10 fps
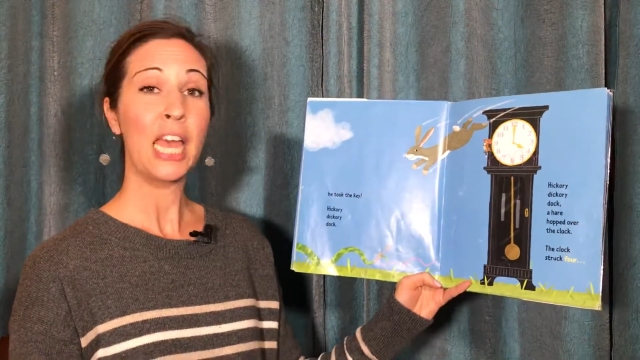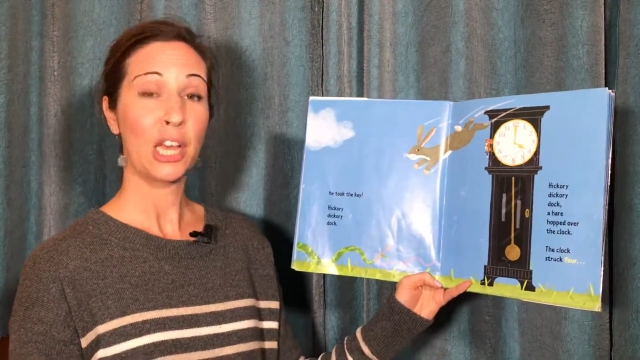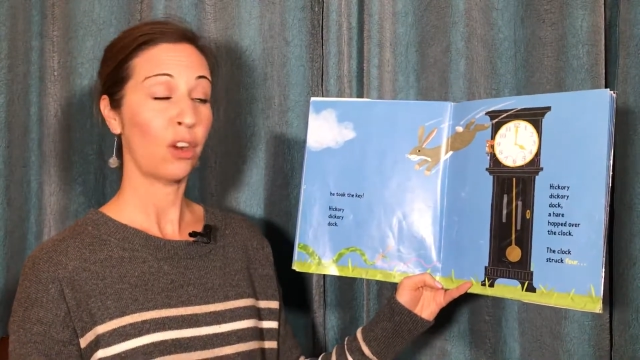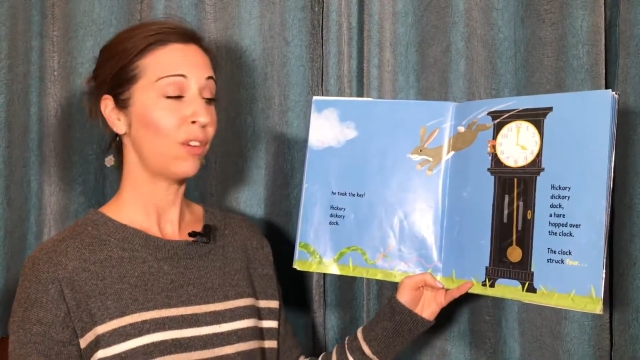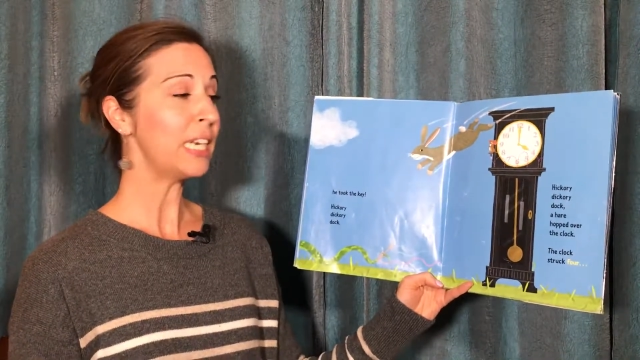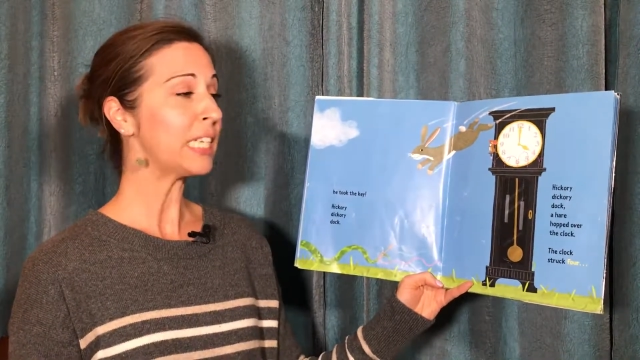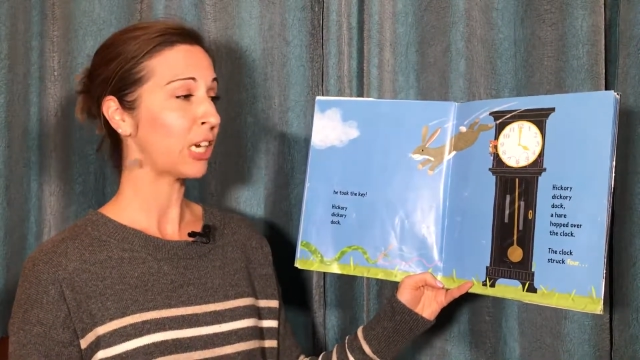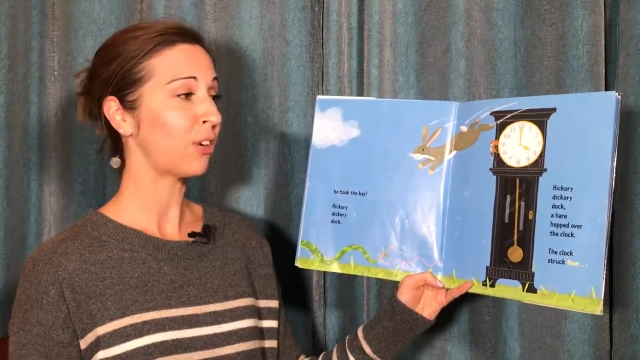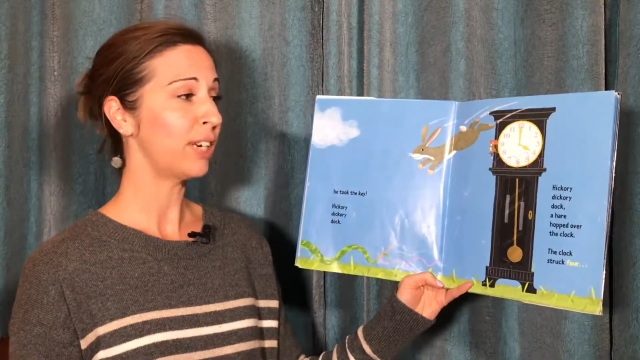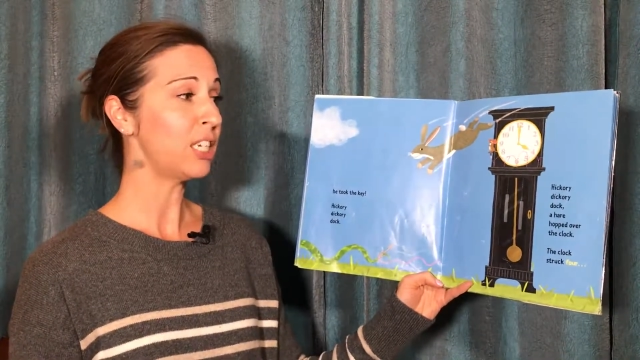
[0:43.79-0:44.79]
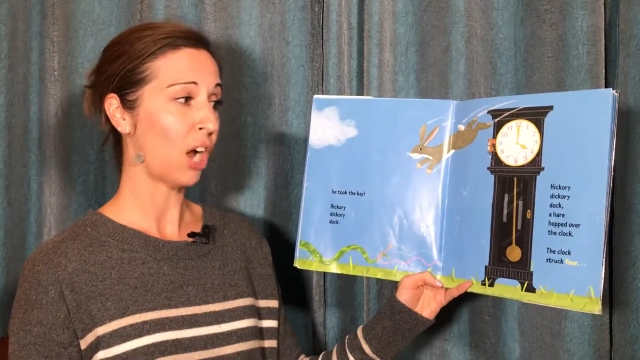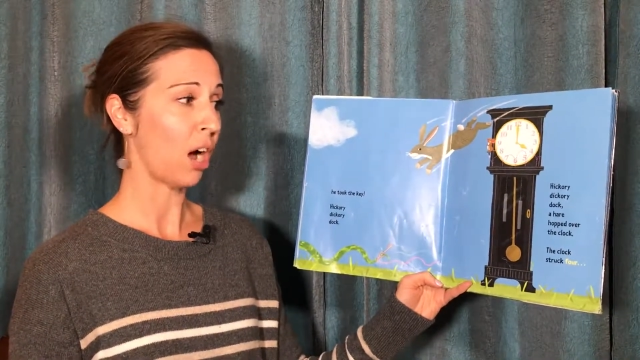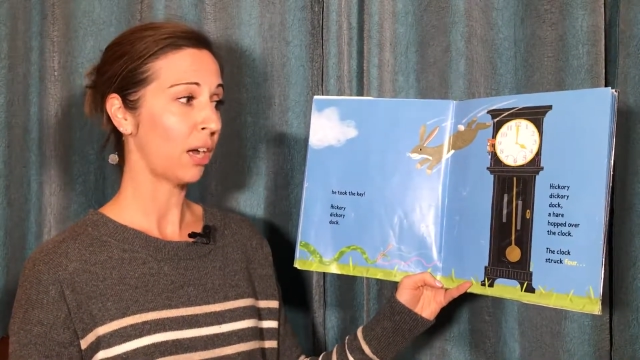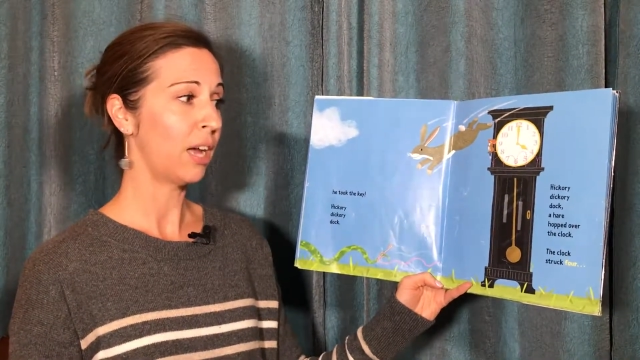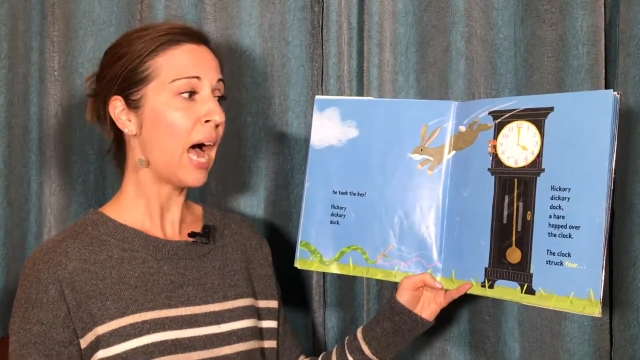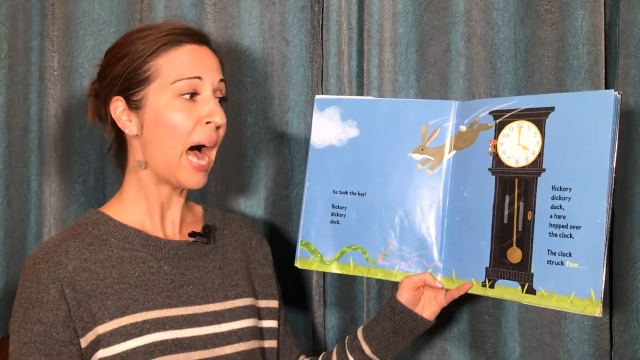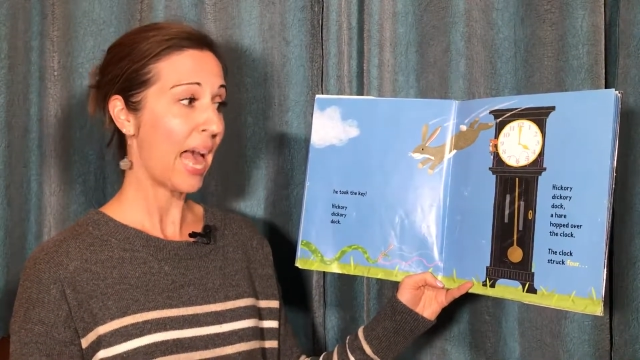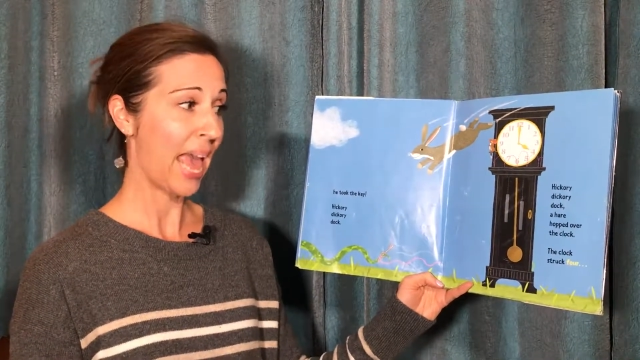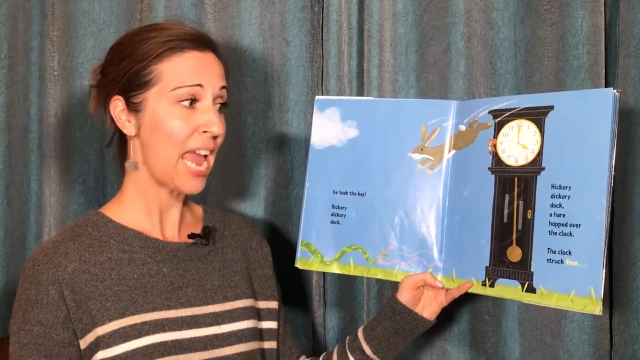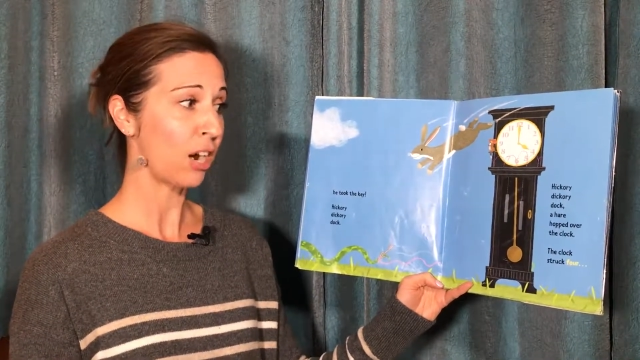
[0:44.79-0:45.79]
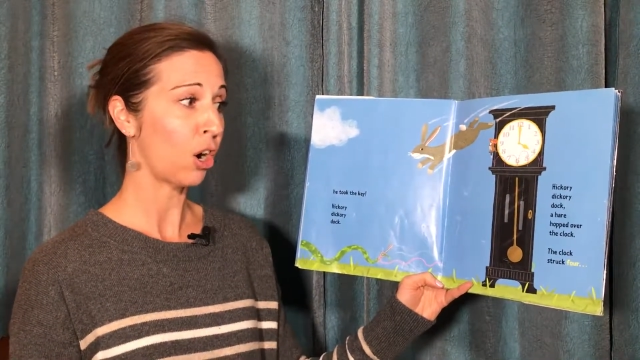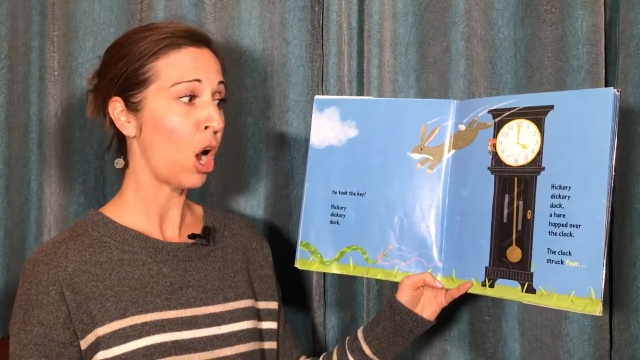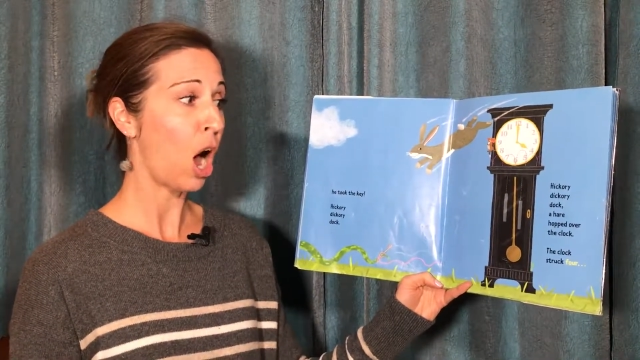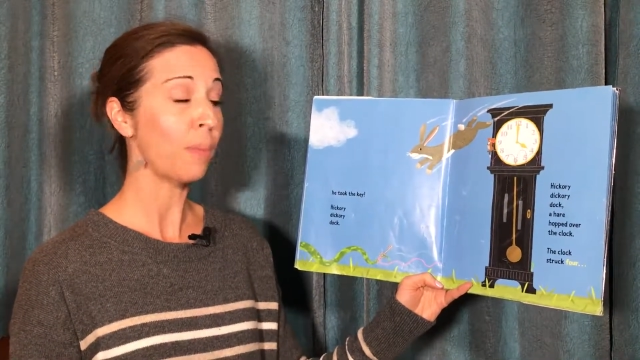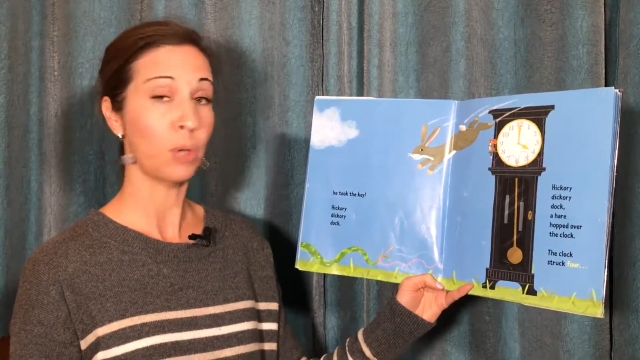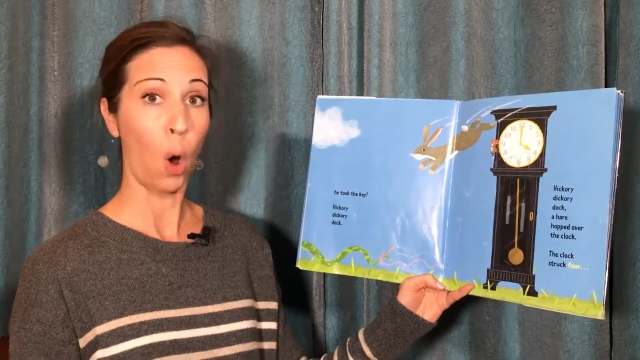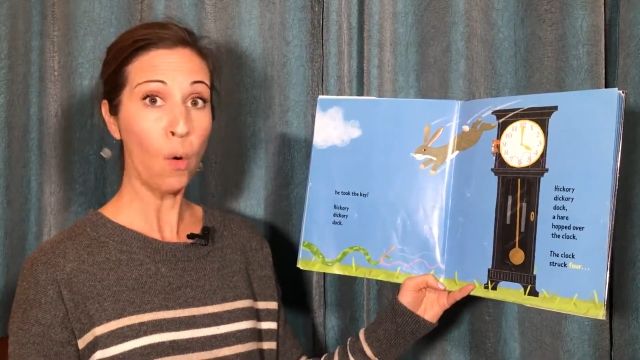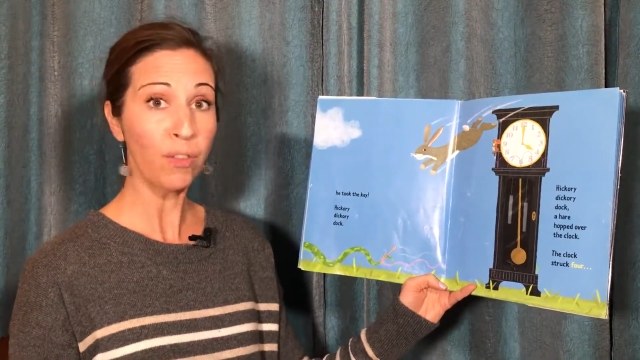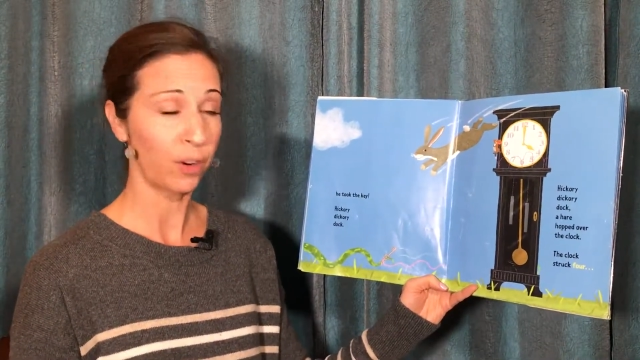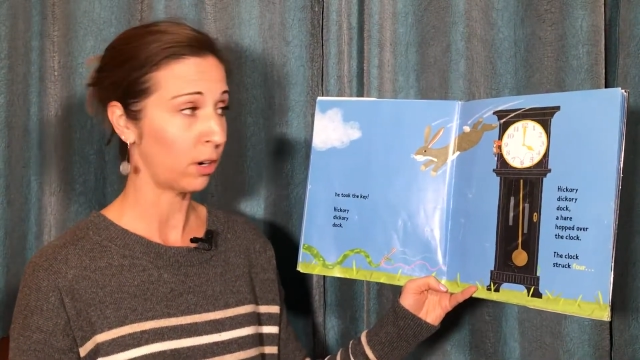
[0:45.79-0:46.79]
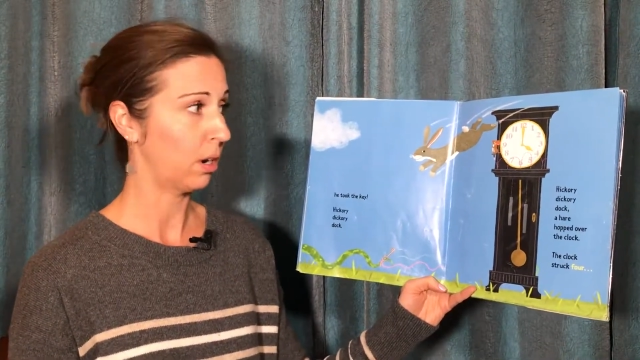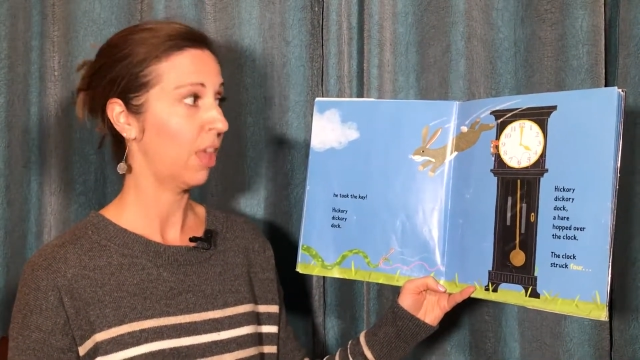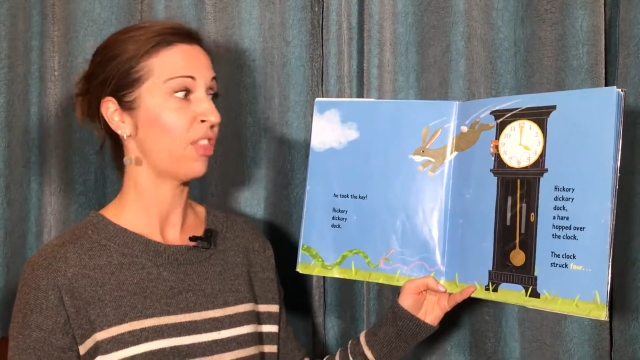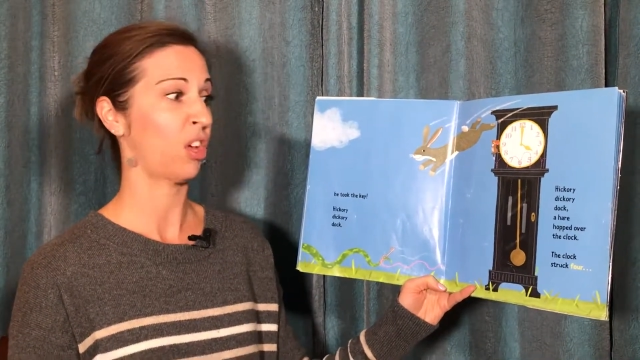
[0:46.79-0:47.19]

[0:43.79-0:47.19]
Hickory dickory dock, a hare hopped over